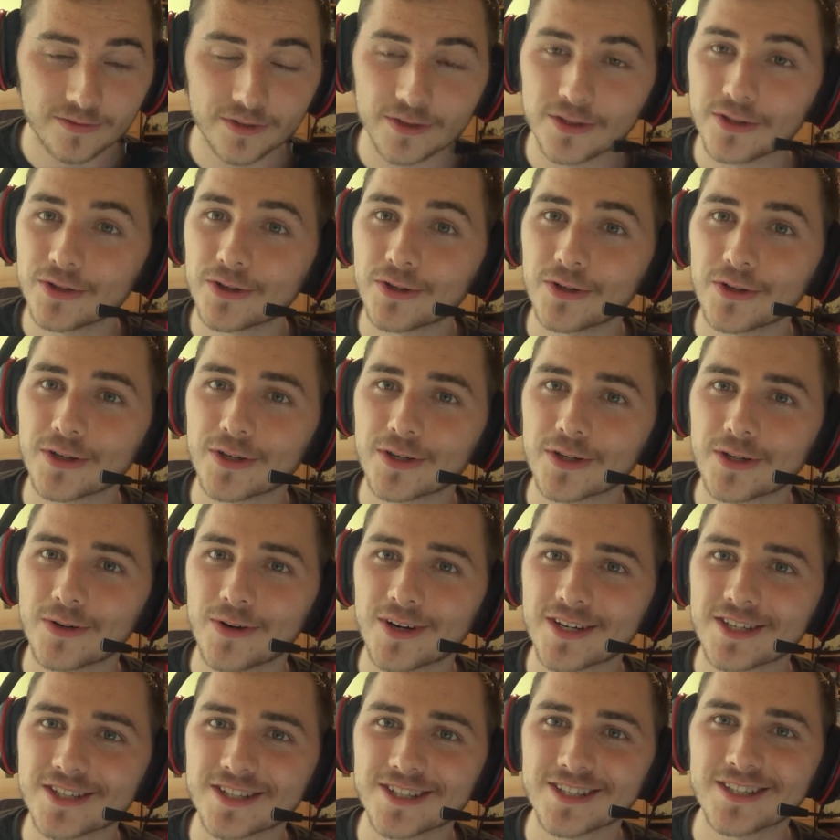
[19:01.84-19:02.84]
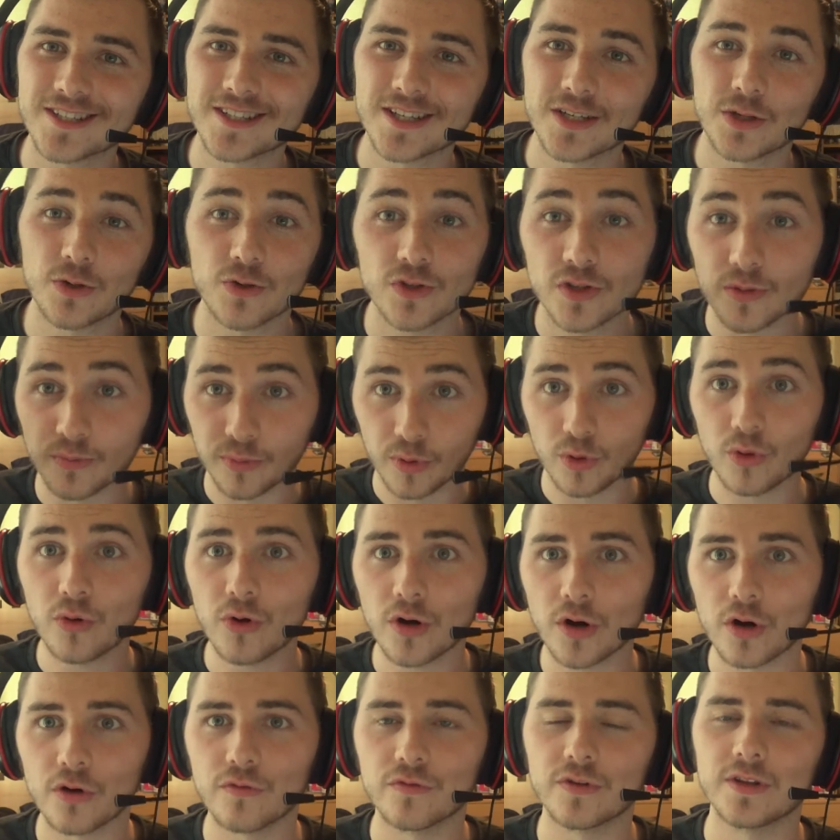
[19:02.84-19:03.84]
for your questions and your
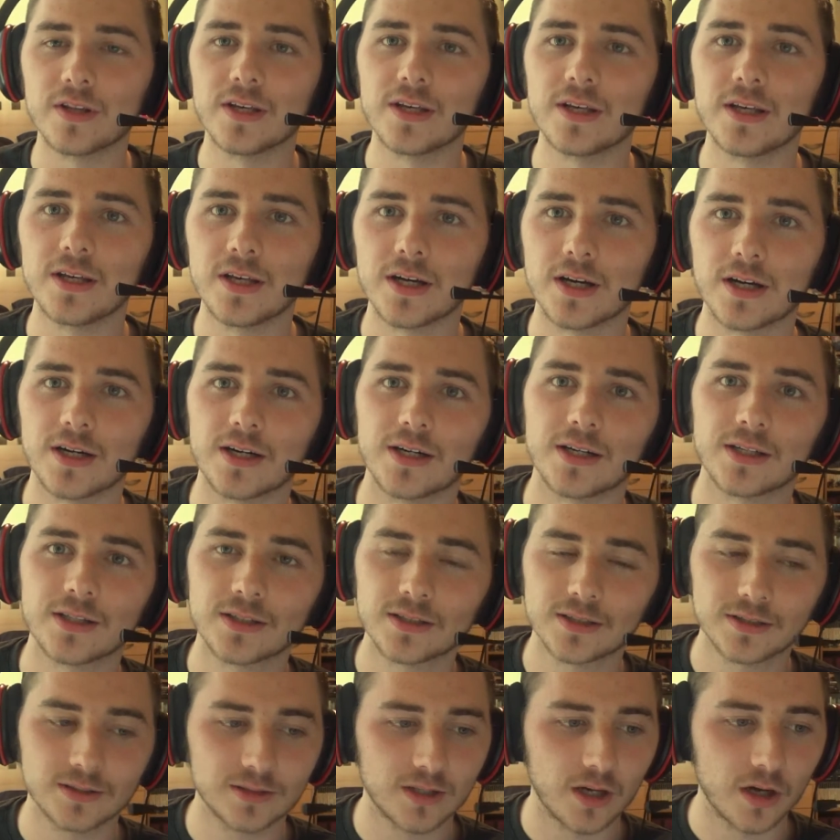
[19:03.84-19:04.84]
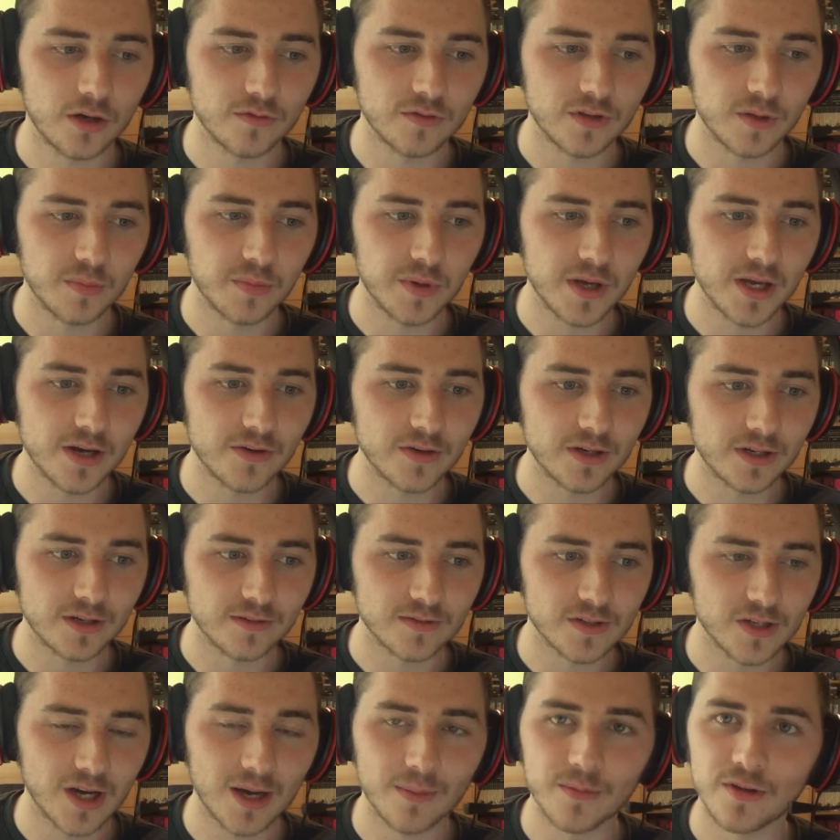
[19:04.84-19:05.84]
support over the
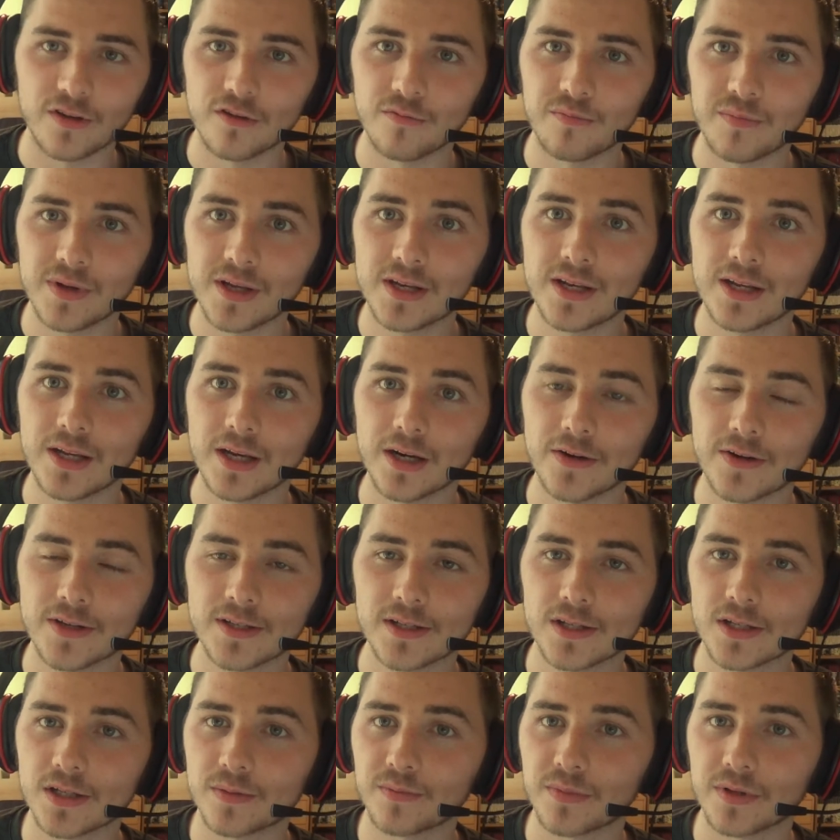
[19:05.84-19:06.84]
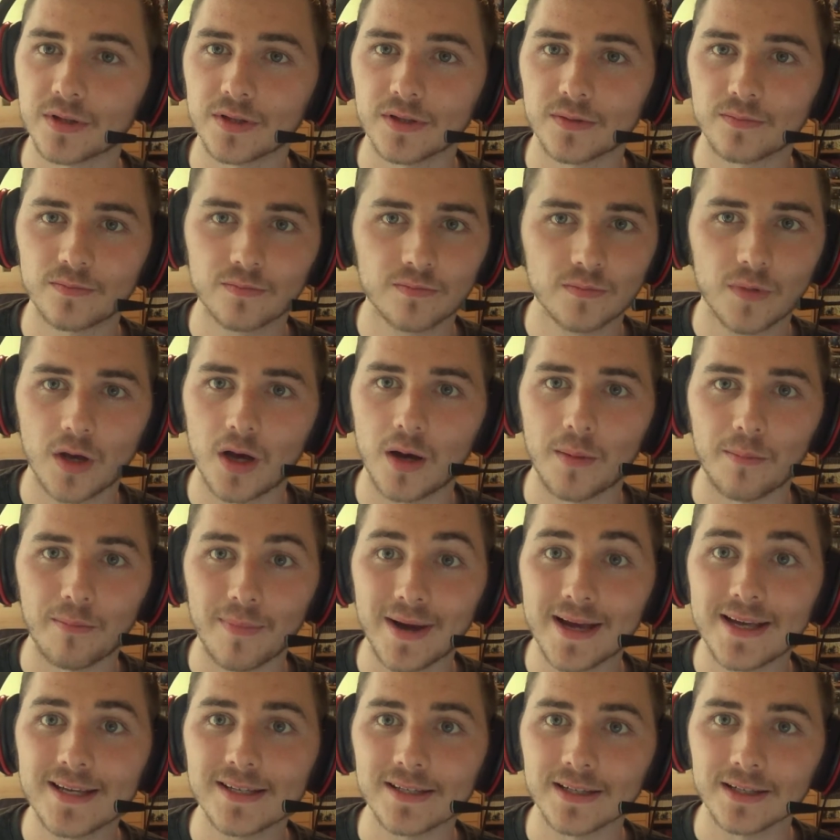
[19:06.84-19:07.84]
period of time that you've been here. It's been
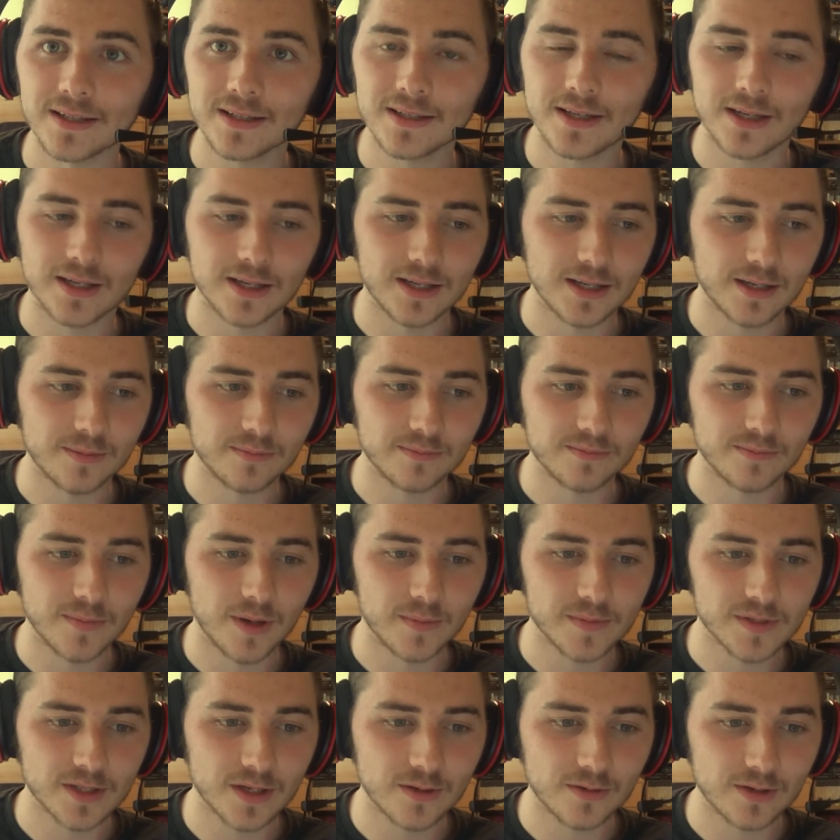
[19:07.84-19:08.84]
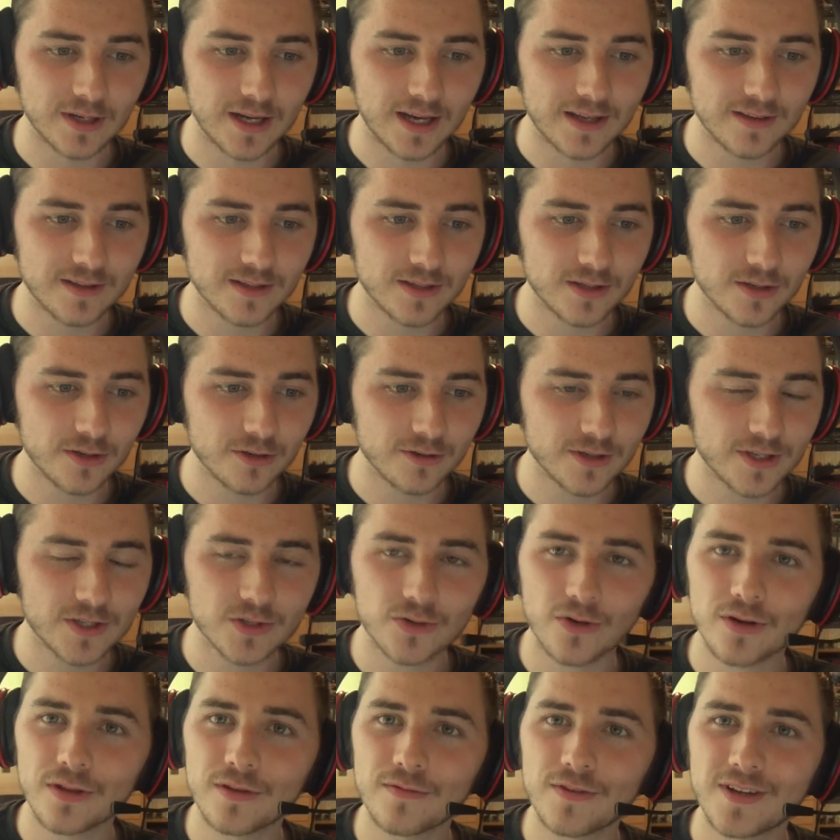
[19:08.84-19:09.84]
amazing. I'm so glad that you're
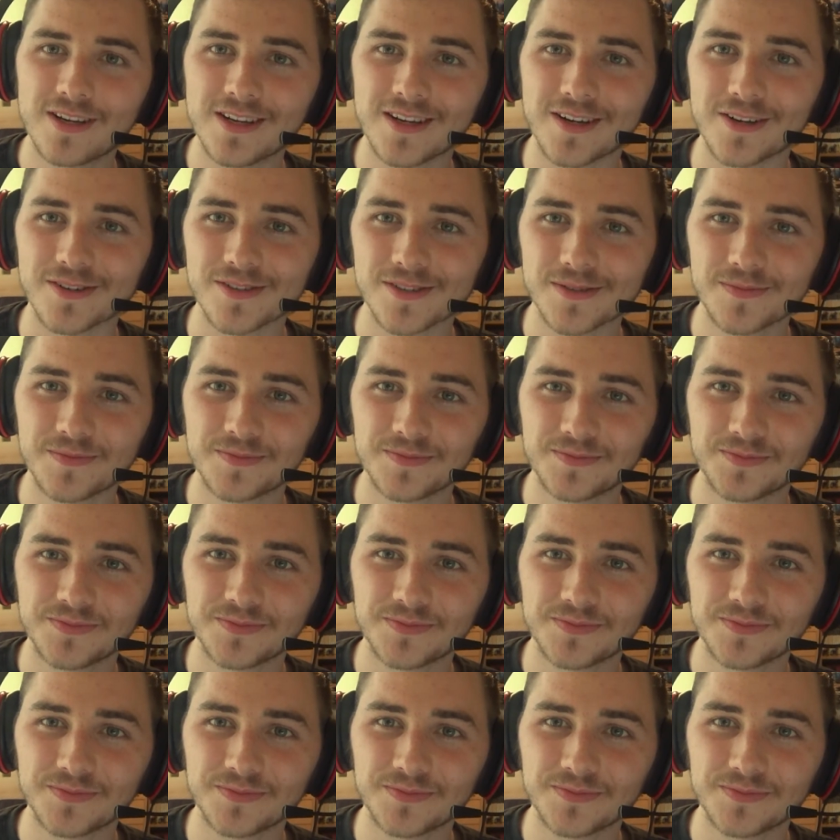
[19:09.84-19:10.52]
enjoying the videos.